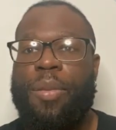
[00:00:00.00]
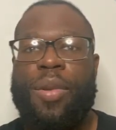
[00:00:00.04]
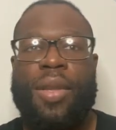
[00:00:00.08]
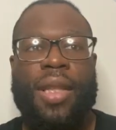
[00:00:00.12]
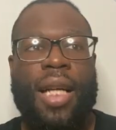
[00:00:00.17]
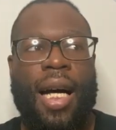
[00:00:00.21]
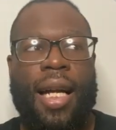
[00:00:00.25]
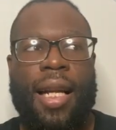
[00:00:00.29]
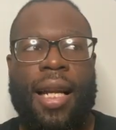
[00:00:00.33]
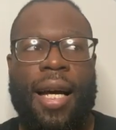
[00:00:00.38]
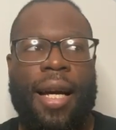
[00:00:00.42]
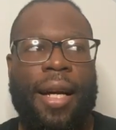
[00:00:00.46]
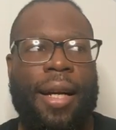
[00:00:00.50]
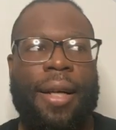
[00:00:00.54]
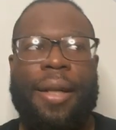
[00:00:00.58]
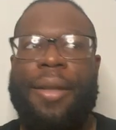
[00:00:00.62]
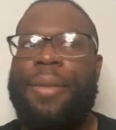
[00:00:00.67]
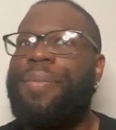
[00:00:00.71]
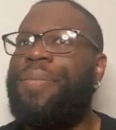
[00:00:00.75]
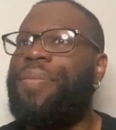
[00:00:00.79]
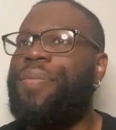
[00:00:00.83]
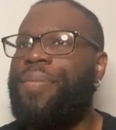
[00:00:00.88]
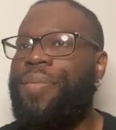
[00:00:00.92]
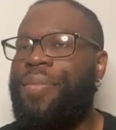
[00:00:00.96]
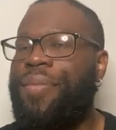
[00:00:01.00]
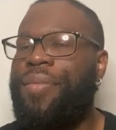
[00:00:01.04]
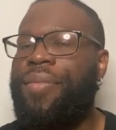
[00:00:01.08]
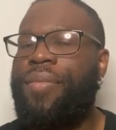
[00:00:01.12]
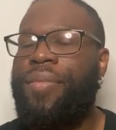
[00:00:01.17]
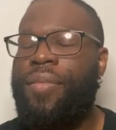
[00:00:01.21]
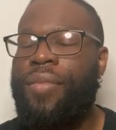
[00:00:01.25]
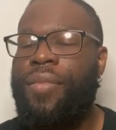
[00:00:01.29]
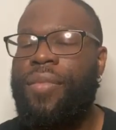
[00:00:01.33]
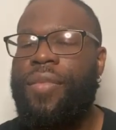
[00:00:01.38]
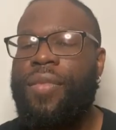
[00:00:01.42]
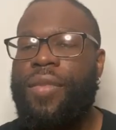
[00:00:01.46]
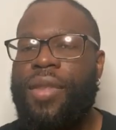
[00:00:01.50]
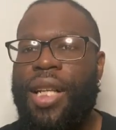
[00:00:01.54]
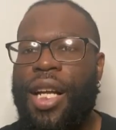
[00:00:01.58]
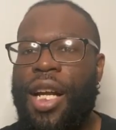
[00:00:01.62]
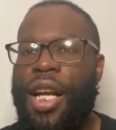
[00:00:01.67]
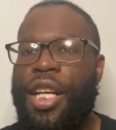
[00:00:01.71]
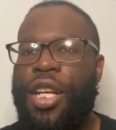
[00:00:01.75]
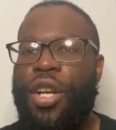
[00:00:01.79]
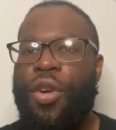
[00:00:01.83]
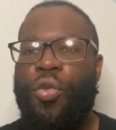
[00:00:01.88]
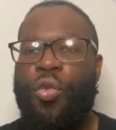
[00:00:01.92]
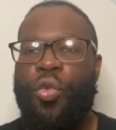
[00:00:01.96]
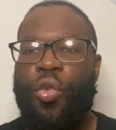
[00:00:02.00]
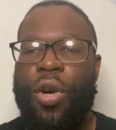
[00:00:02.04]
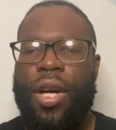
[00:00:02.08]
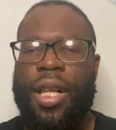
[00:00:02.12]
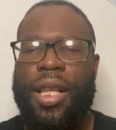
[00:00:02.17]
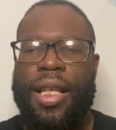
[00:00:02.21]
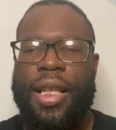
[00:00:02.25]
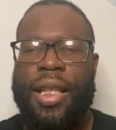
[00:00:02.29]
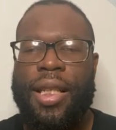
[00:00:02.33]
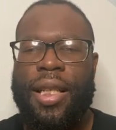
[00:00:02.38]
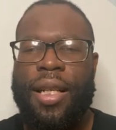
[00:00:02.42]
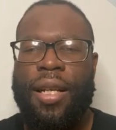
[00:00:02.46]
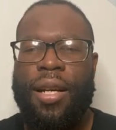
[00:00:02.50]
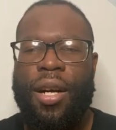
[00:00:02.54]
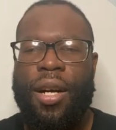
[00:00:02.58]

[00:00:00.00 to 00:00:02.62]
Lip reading: that like in a really